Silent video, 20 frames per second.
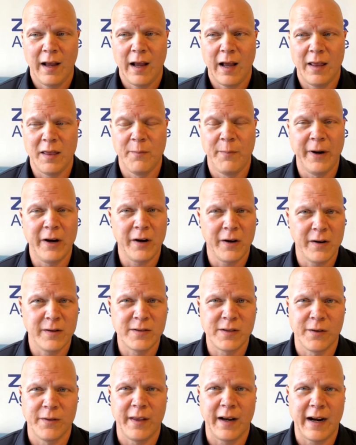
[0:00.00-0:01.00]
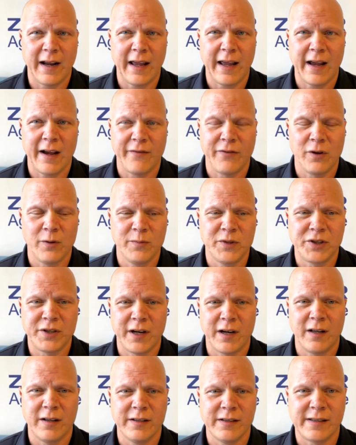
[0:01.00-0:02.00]
The bigger concern that I have, though,
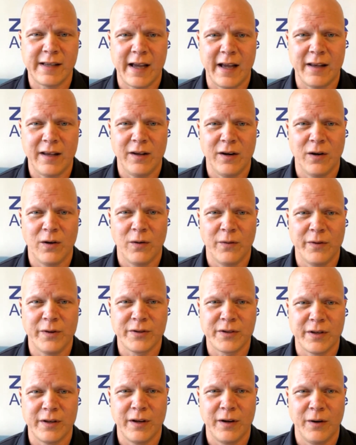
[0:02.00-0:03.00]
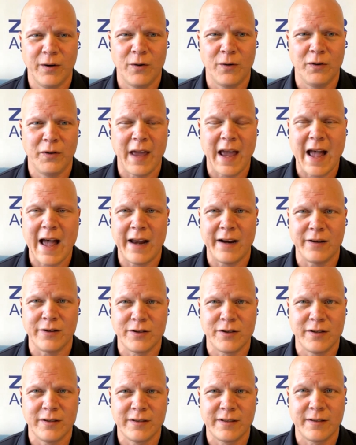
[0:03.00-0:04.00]
Michelle, is that, you know, there's an old
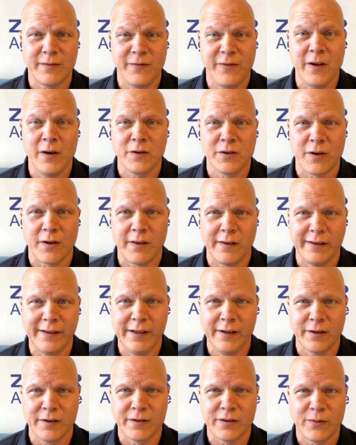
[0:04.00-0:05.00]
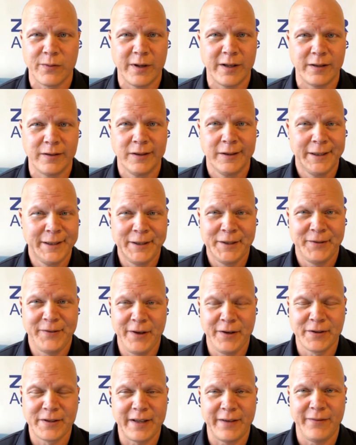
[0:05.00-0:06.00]
adage is the feeders are the leaders. Well,
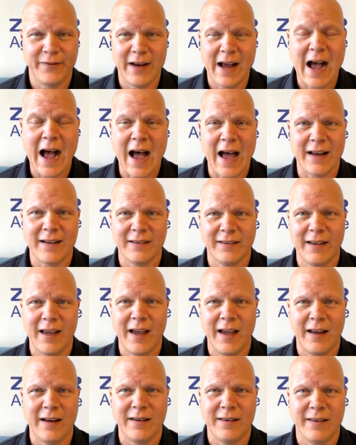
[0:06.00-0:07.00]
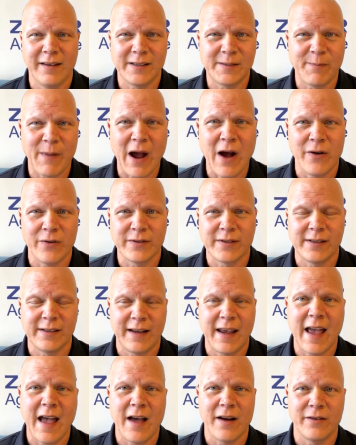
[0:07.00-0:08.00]
feeders have not led this bounce in
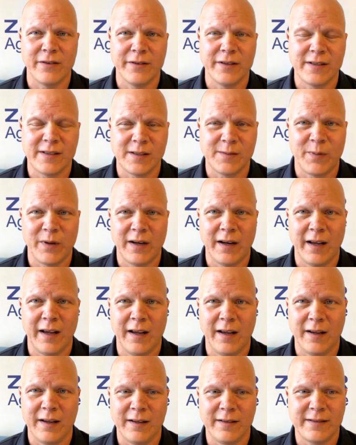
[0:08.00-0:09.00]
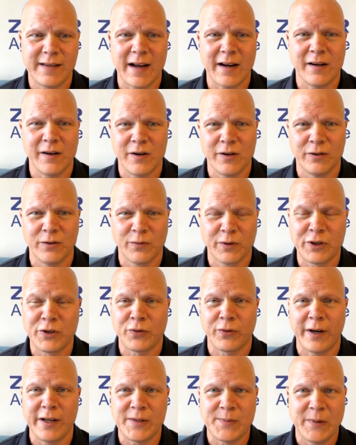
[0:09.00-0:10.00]
cattle. This has been a technical
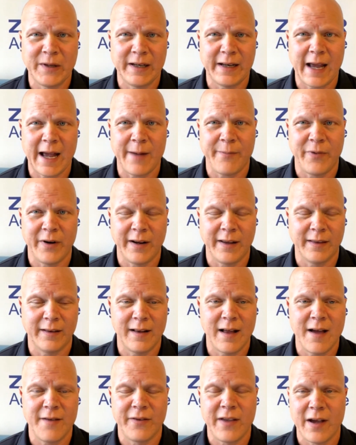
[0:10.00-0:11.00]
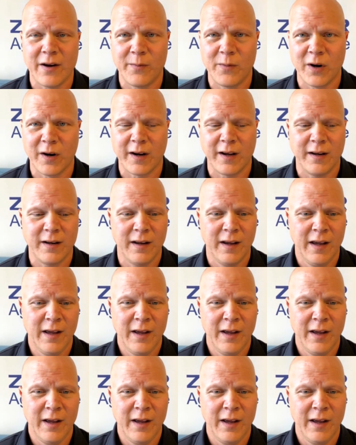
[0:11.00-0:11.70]
retracement happening in the live cattle market.